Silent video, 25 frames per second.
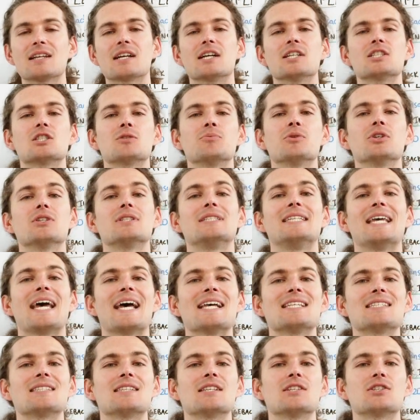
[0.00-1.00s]
customer
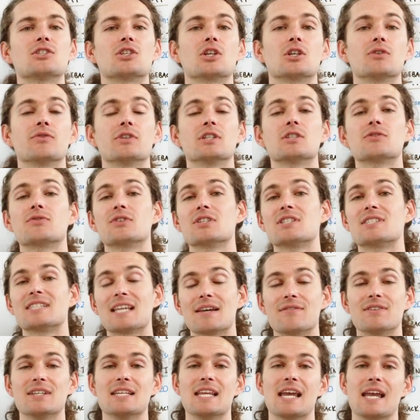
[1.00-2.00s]
tests the service for
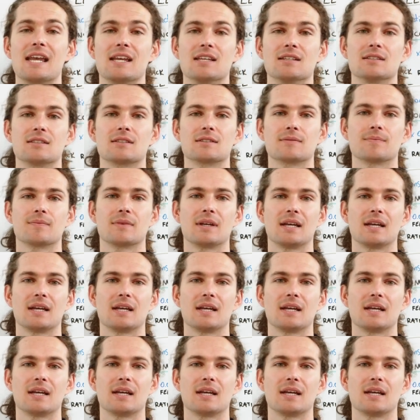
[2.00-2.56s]
7 days.